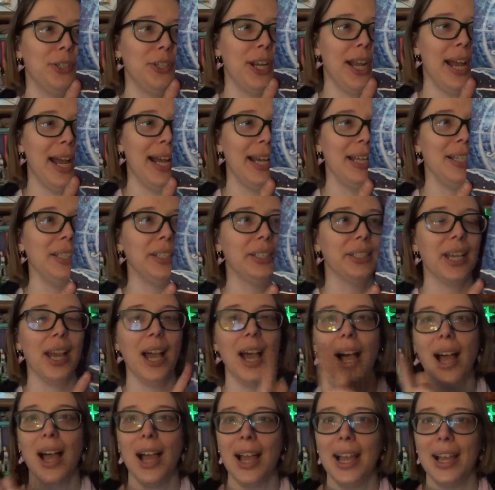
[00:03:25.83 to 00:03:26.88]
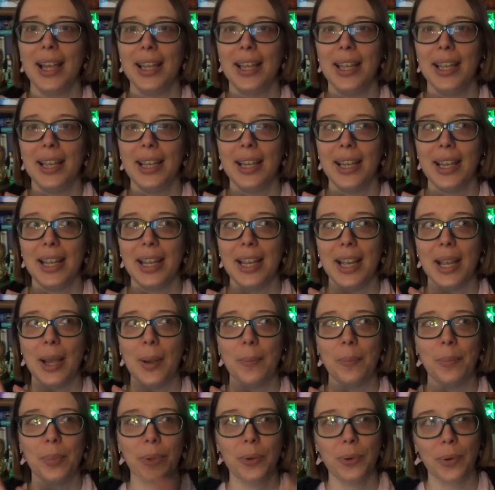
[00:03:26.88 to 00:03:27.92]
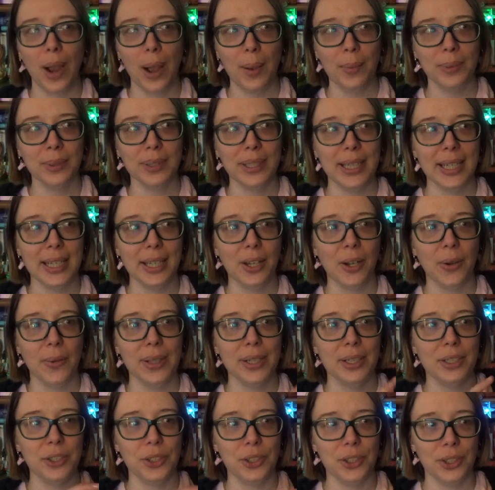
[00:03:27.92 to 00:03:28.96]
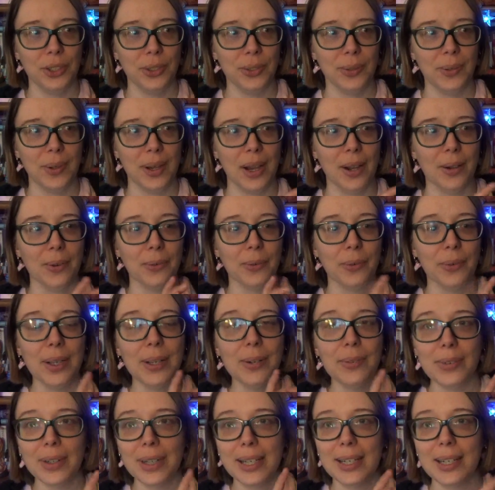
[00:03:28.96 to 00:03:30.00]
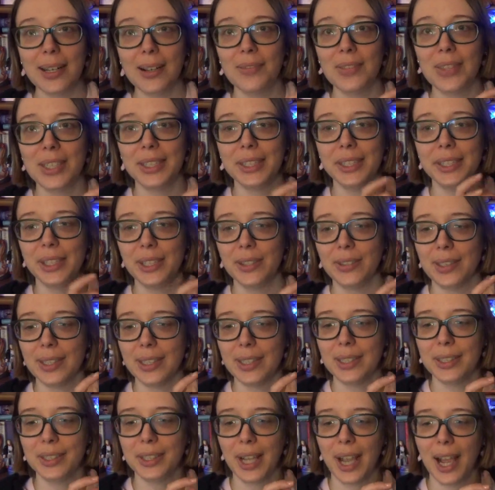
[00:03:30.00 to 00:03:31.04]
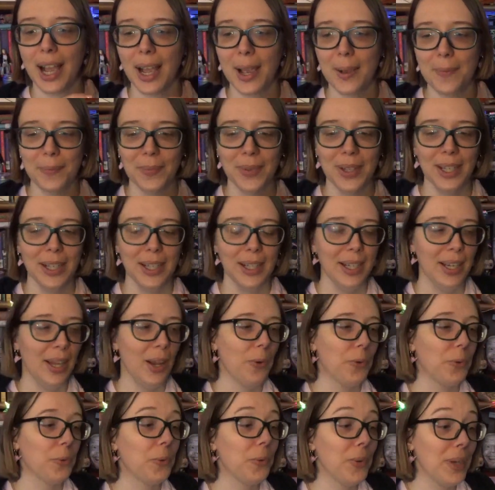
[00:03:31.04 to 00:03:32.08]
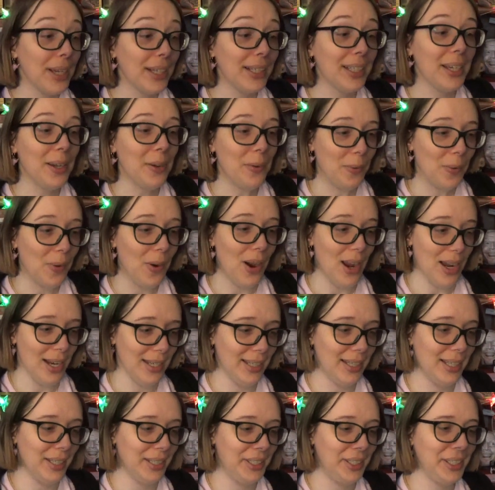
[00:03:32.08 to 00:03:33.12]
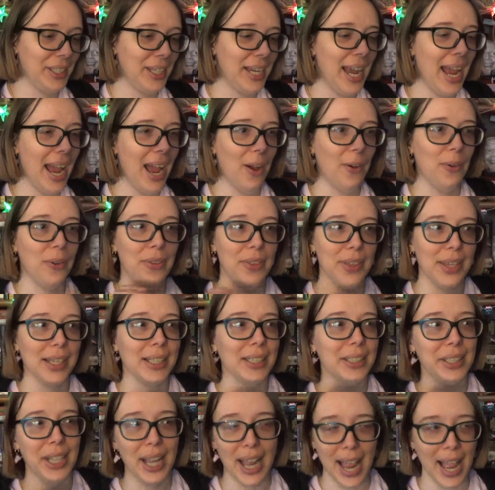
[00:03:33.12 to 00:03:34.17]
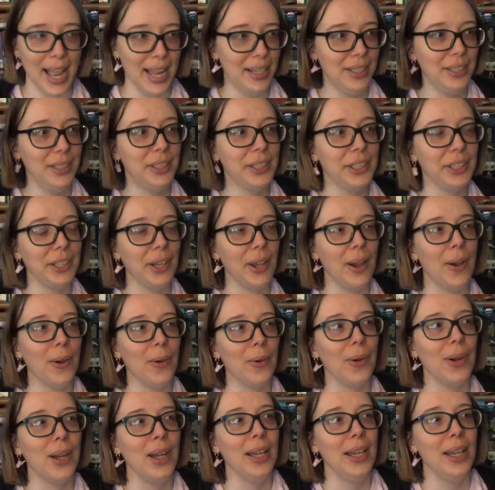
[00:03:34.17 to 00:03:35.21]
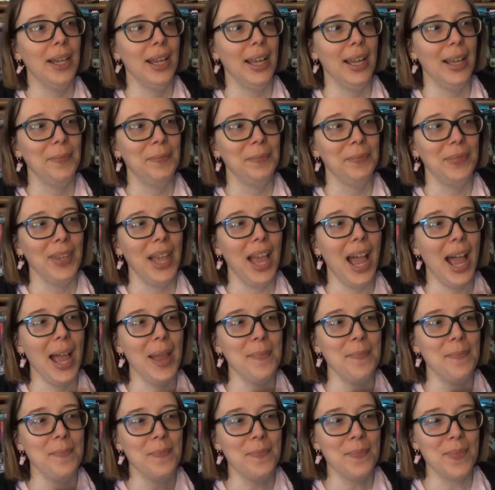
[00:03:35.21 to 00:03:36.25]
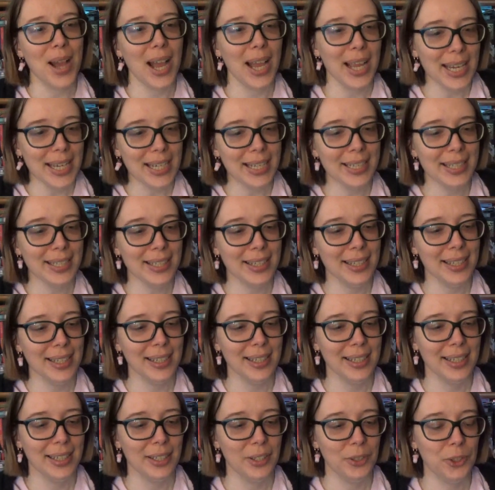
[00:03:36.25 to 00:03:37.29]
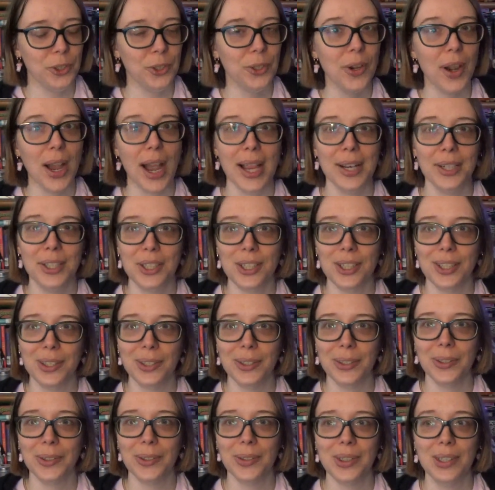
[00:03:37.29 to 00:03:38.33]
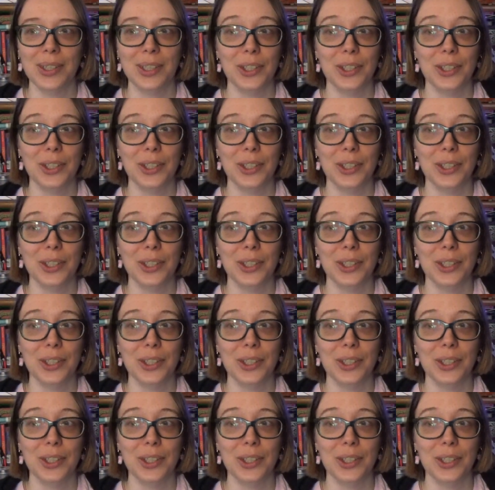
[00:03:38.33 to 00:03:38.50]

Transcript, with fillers: jazzed. I am probably going to do a reread of this series. I'm really want to see how things end, so I might try to